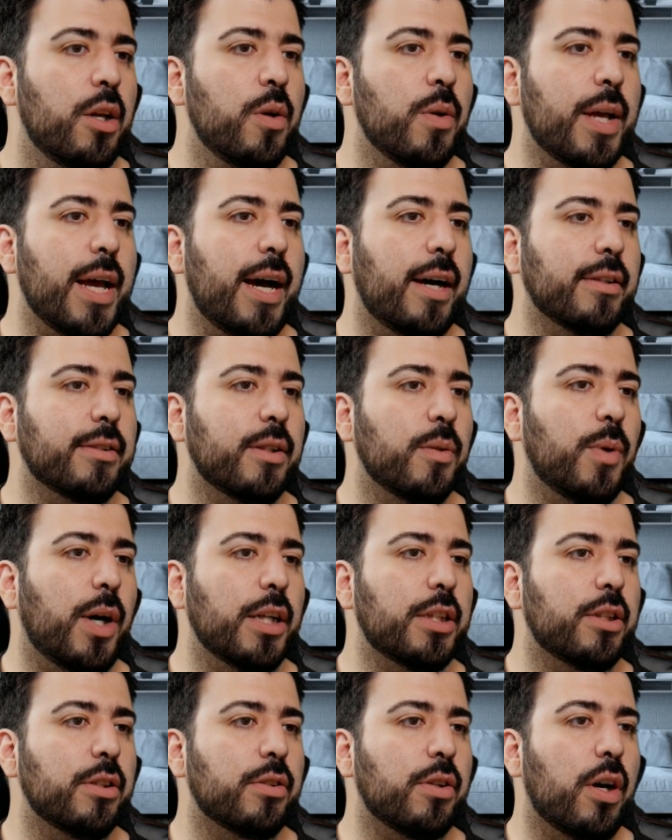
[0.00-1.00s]
New Galaxy
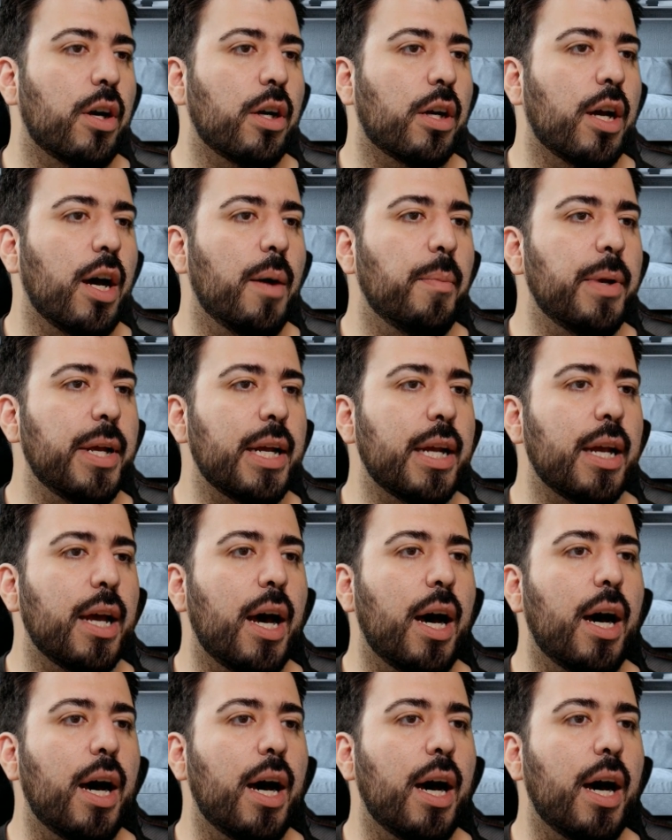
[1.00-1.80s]
Watches are coming.